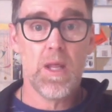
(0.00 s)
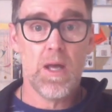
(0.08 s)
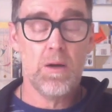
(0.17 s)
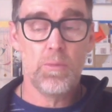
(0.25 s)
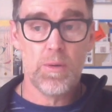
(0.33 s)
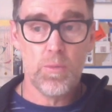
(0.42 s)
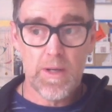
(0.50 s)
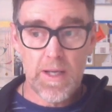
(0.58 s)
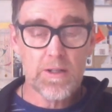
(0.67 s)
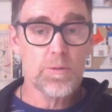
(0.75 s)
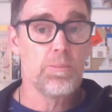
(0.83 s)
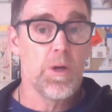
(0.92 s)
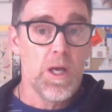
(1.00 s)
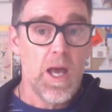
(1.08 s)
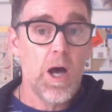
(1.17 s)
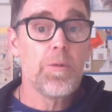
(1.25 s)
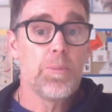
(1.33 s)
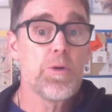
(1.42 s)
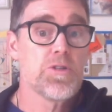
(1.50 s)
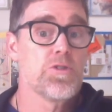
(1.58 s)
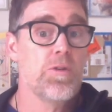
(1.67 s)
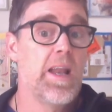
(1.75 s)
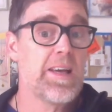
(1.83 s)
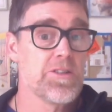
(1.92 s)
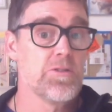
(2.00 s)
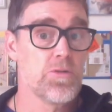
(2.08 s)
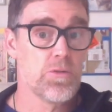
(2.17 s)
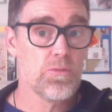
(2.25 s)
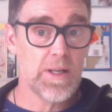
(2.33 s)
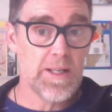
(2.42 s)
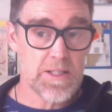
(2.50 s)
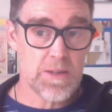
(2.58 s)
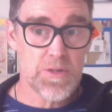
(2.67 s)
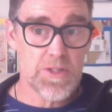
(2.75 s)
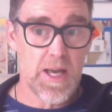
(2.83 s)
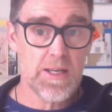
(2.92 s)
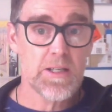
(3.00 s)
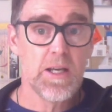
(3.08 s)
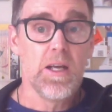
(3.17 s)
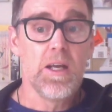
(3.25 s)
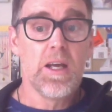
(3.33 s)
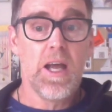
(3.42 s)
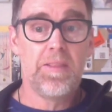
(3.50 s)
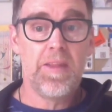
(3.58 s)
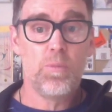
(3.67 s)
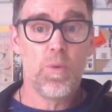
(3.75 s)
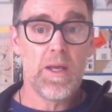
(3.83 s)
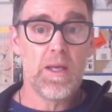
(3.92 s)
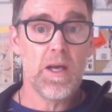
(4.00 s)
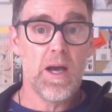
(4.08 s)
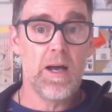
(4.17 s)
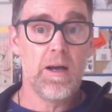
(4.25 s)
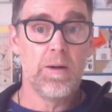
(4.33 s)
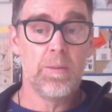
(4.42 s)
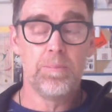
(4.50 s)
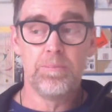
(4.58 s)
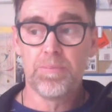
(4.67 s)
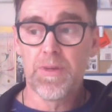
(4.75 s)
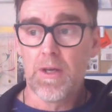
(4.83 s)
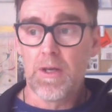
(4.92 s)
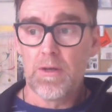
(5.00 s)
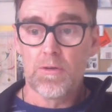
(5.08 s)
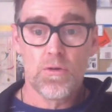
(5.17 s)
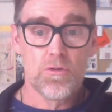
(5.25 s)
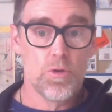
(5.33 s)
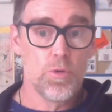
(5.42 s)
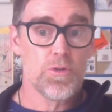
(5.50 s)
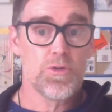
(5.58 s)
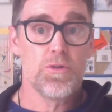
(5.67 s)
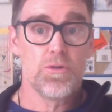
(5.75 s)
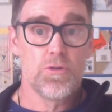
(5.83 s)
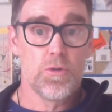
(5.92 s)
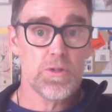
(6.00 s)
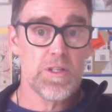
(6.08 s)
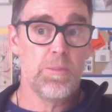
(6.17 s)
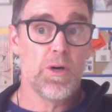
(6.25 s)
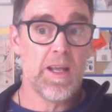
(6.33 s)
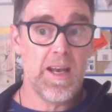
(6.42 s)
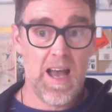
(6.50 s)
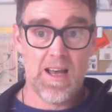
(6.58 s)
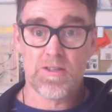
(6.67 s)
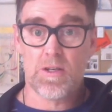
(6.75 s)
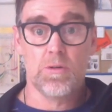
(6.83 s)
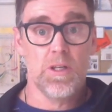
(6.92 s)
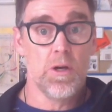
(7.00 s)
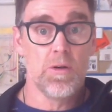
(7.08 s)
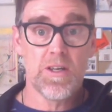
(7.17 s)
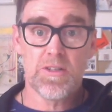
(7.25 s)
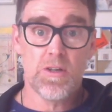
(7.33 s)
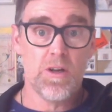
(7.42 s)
We get to help the person to relax into a really deep state, and then we talk to their body and ask, is it